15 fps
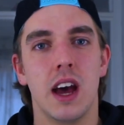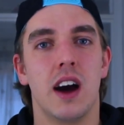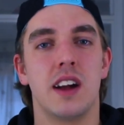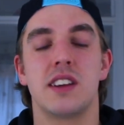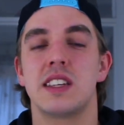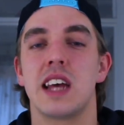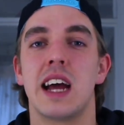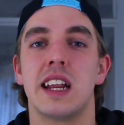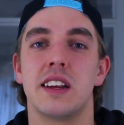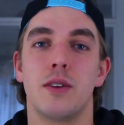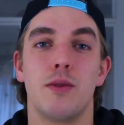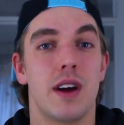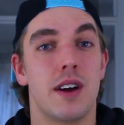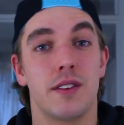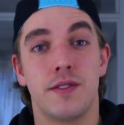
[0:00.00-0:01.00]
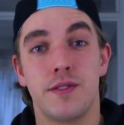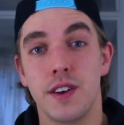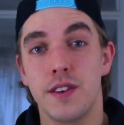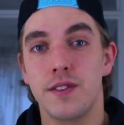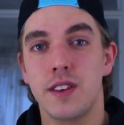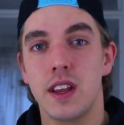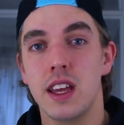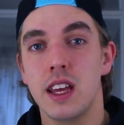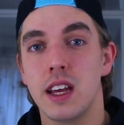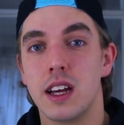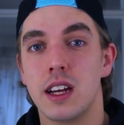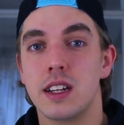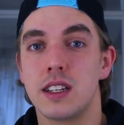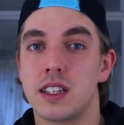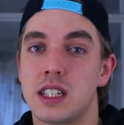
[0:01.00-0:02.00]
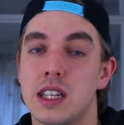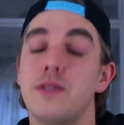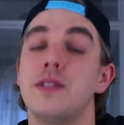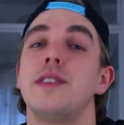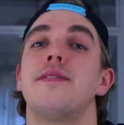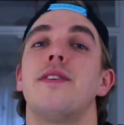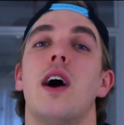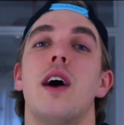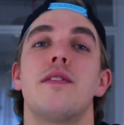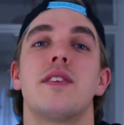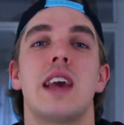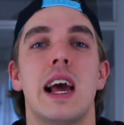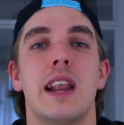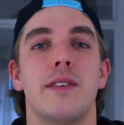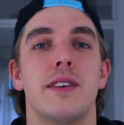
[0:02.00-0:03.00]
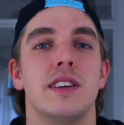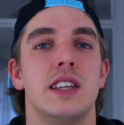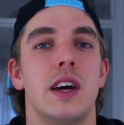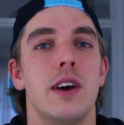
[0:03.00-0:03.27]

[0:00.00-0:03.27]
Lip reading: I just added around 50 to 75 calories.